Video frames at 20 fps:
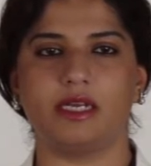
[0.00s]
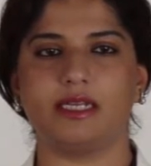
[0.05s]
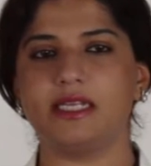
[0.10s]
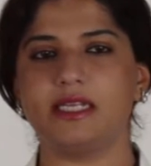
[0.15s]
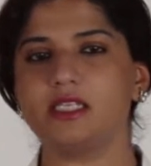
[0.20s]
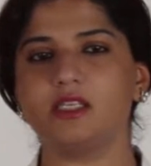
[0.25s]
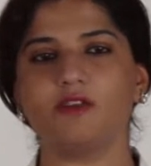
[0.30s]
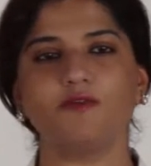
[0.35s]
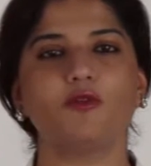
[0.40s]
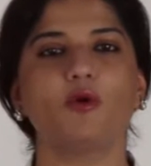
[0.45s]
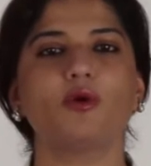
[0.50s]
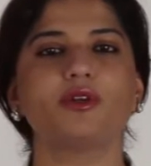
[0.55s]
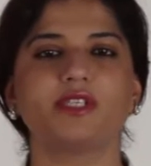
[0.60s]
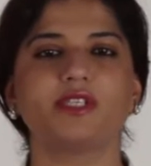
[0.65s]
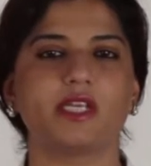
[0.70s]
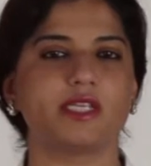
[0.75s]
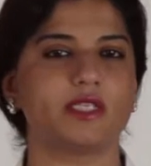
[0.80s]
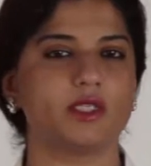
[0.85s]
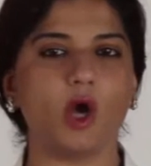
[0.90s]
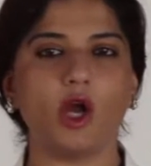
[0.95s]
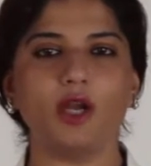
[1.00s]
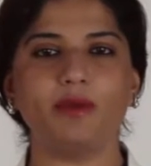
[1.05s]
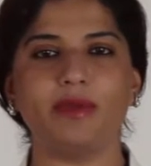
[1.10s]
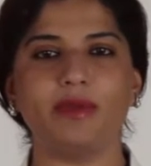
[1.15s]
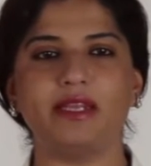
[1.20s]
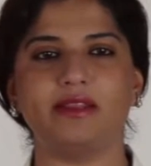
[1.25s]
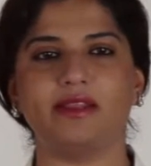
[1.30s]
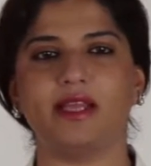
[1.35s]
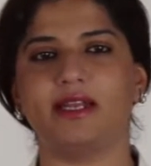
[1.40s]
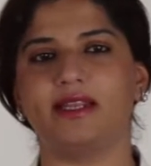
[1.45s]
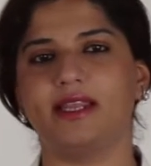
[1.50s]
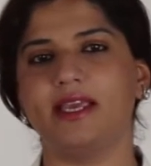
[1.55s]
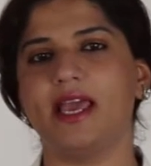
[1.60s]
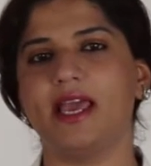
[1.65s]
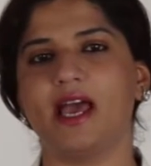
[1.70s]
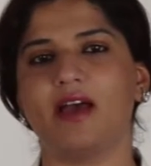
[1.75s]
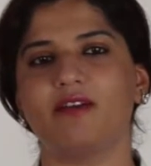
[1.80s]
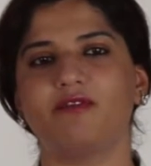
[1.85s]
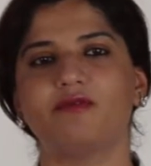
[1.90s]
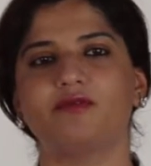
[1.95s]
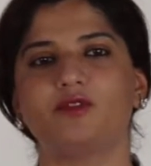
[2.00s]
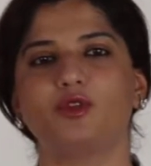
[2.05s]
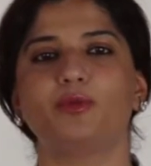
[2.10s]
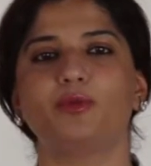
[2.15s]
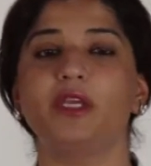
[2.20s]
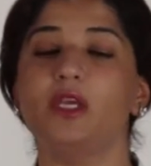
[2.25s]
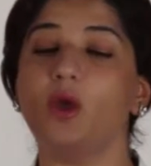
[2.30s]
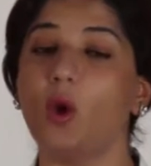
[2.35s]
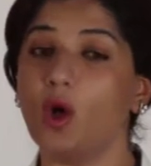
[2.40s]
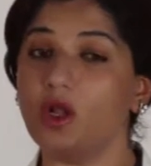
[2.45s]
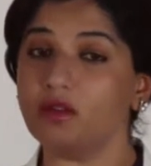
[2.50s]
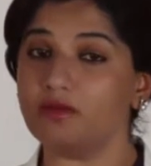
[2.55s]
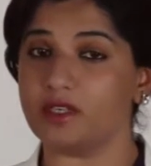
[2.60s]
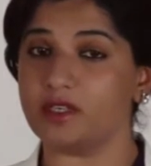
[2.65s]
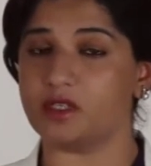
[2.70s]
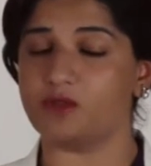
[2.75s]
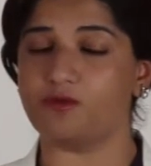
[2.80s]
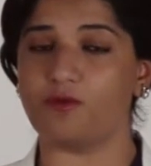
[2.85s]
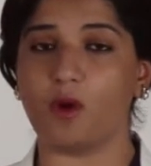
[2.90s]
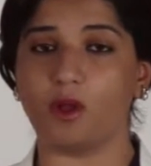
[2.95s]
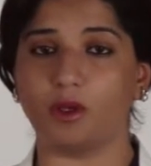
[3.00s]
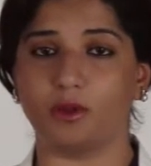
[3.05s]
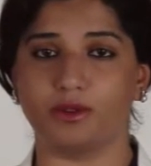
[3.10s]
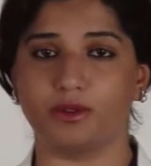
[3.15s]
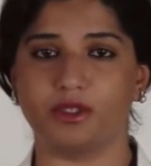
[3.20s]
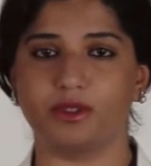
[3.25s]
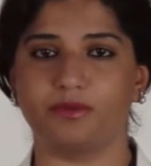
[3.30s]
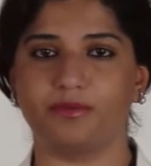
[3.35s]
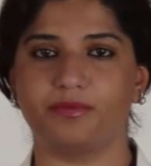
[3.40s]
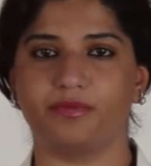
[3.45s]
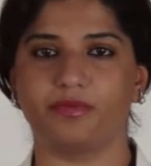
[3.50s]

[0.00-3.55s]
This of course does not mean that they have to be always followed.